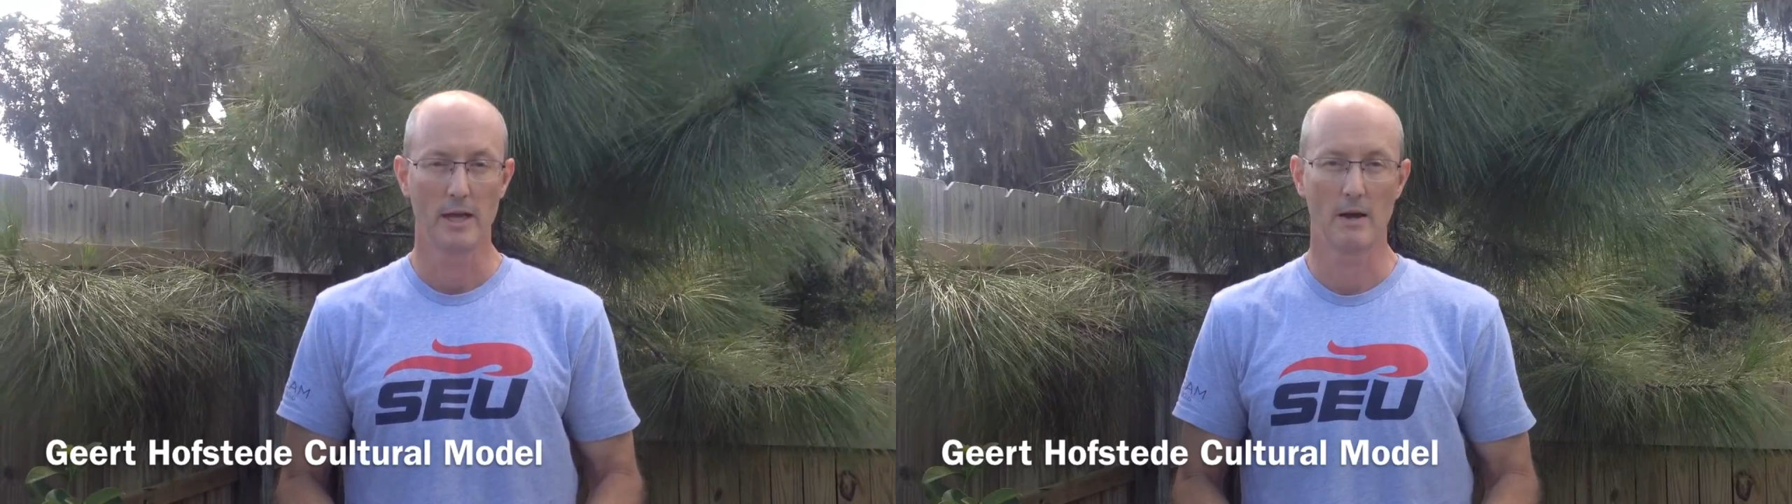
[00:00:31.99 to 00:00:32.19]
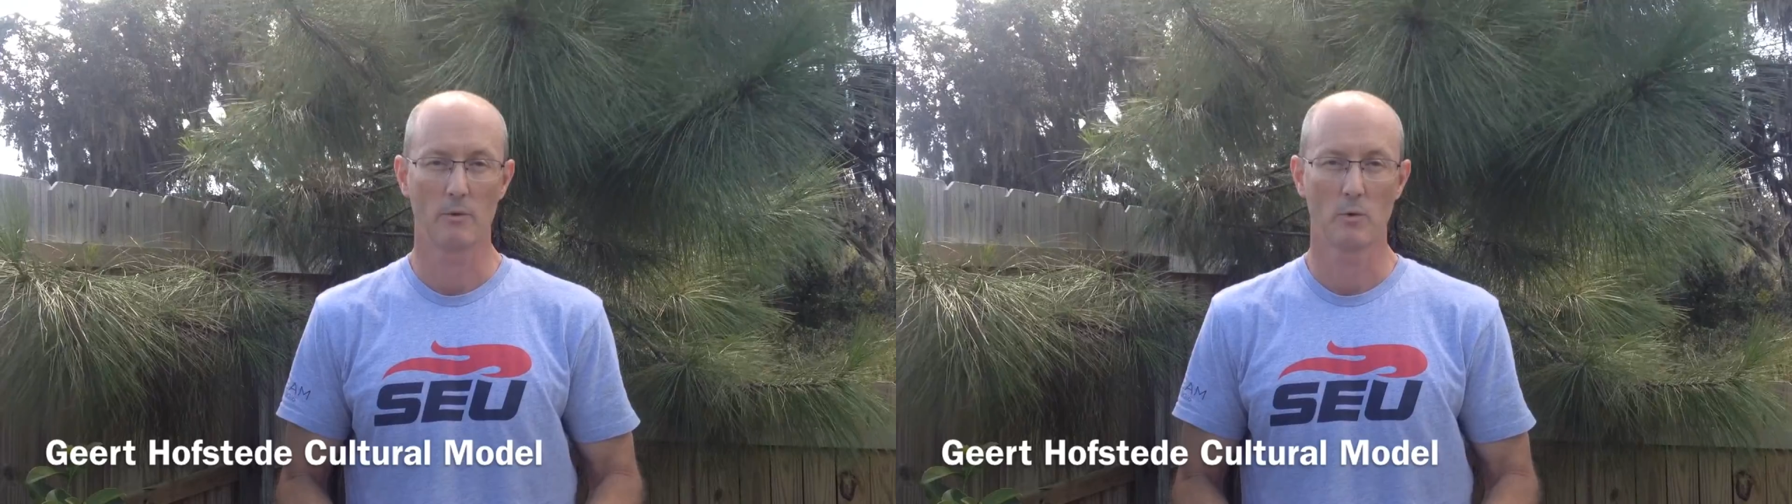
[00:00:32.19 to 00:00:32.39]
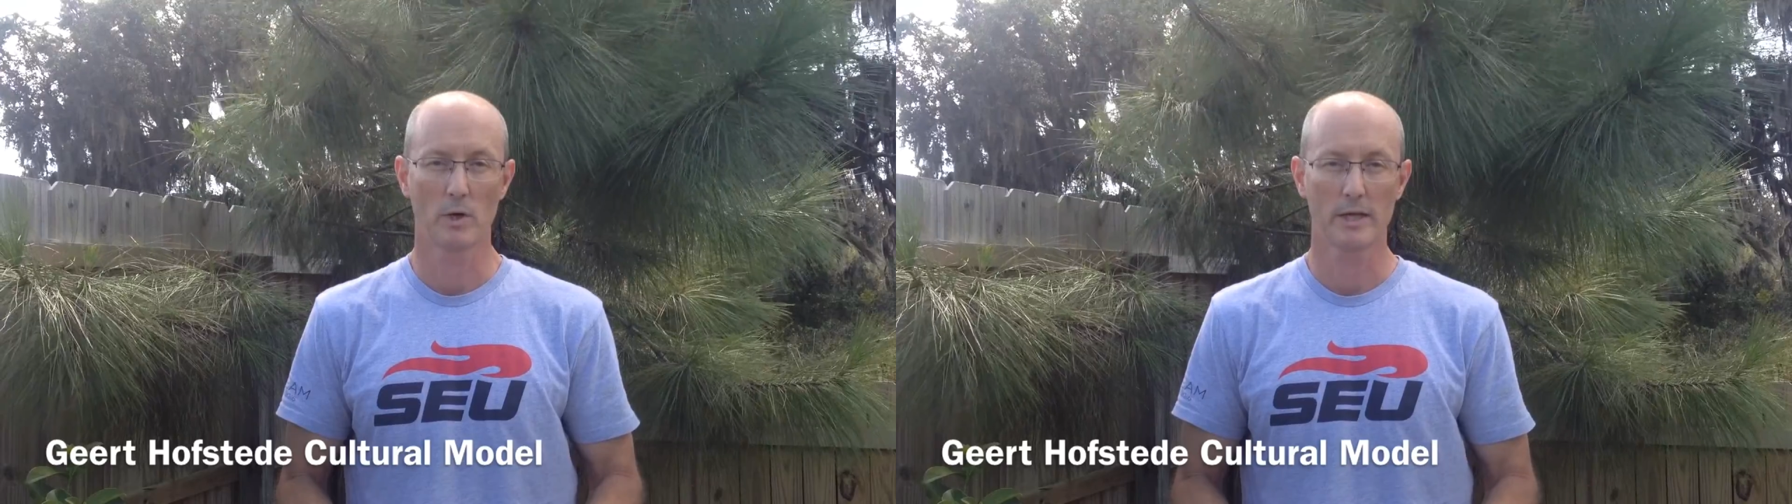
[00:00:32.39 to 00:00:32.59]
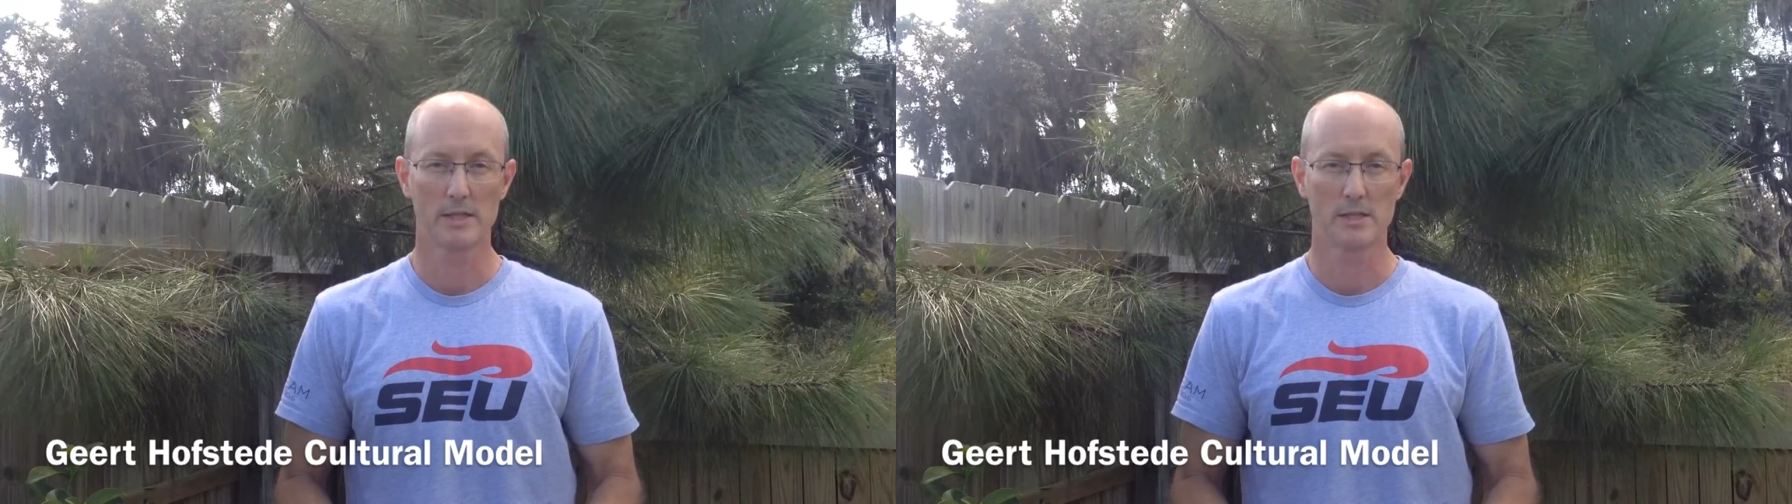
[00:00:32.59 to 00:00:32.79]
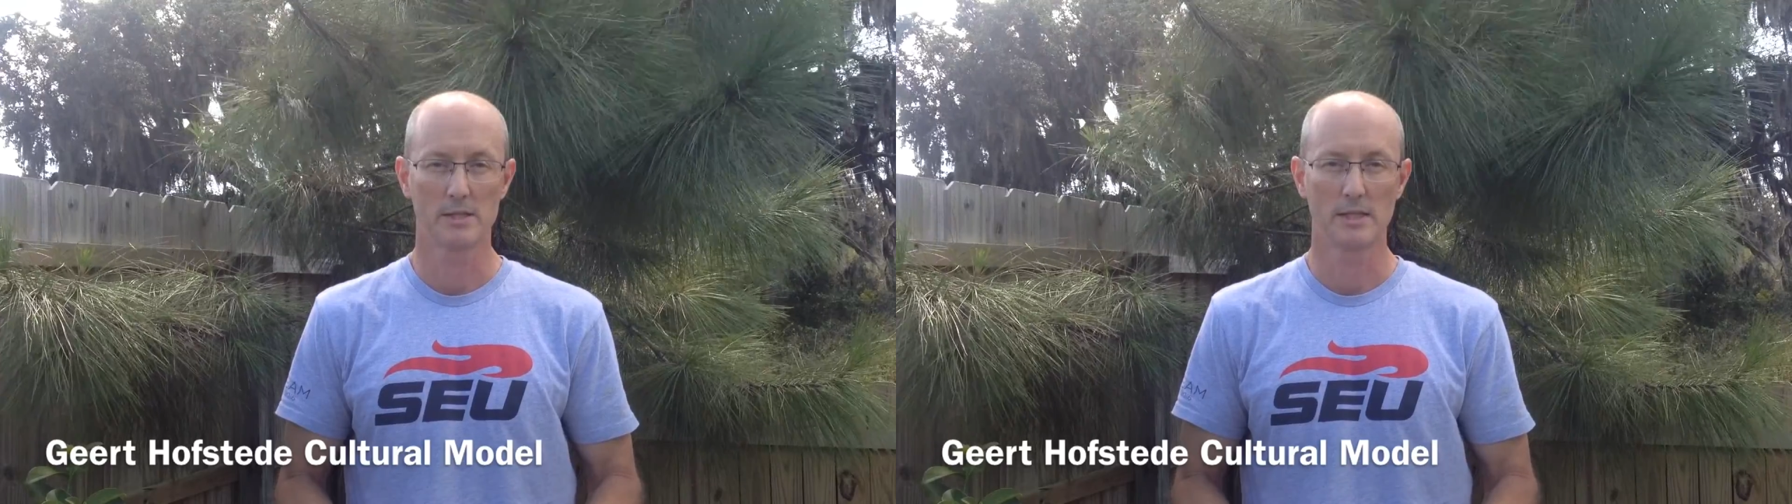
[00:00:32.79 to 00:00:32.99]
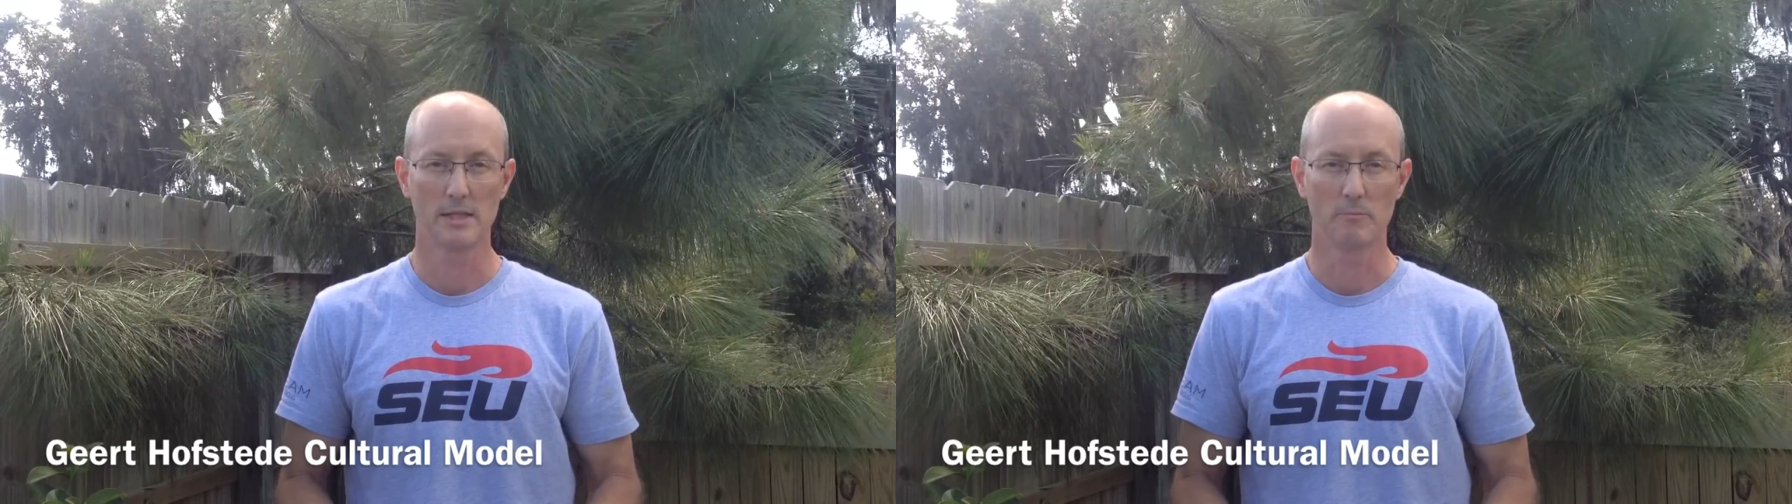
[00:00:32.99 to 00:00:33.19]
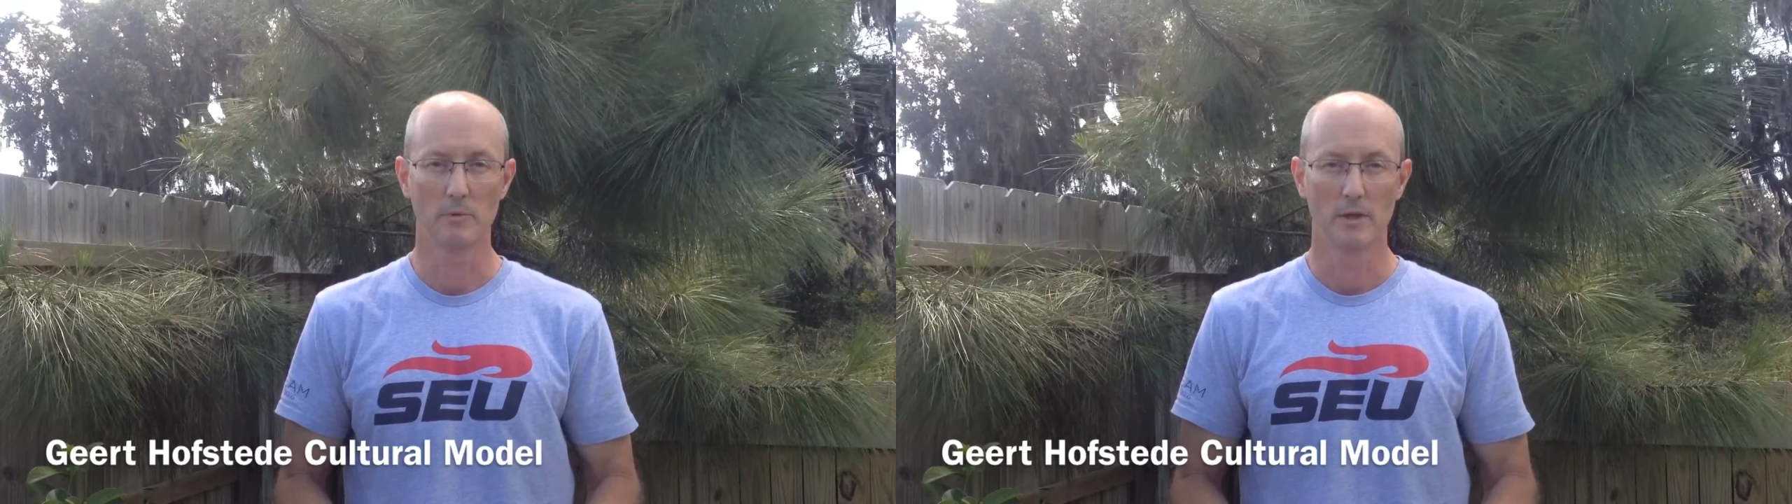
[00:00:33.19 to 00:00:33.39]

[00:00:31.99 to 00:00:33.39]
how we work as a team.